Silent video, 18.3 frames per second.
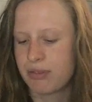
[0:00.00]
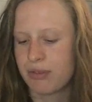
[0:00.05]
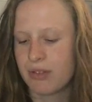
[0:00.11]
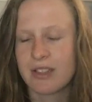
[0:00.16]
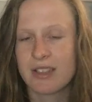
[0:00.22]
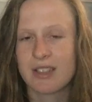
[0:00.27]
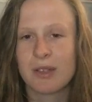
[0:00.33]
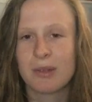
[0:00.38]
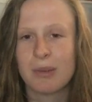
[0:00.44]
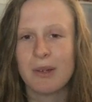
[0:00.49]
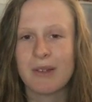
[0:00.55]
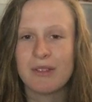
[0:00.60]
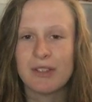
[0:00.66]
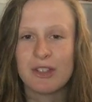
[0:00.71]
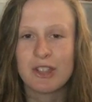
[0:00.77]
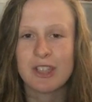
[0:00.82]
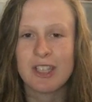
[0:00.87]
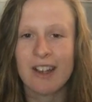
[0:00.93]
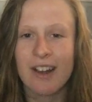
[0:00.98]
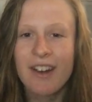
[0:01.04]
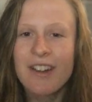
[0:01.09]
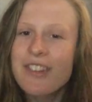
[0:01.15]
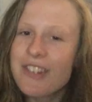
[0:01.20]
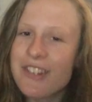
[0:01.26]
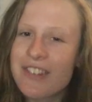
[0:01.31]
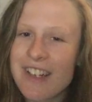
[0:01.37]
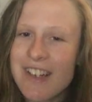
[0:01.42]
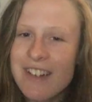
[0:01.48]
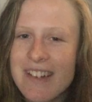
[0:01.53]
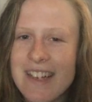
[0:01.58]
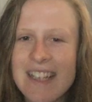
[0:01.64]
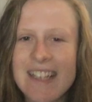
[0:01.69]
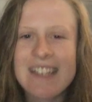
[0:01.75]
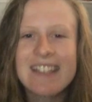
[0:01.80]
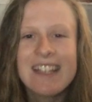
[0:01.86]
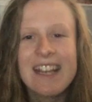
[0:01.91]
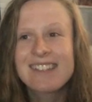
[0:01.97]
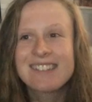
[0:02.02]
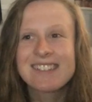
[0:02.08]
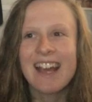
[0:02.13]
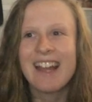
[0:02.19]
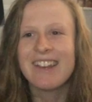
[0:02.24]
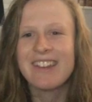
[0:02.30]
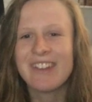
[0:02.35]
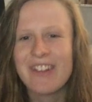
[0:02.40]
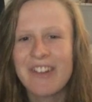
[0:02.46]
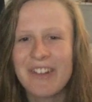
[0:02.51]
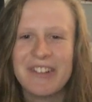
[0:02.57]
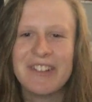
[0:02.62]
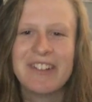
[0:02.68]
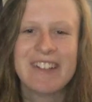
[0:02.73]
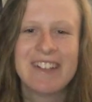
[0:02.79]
it's a bit of a shit answer, isn't it really? Yes and no.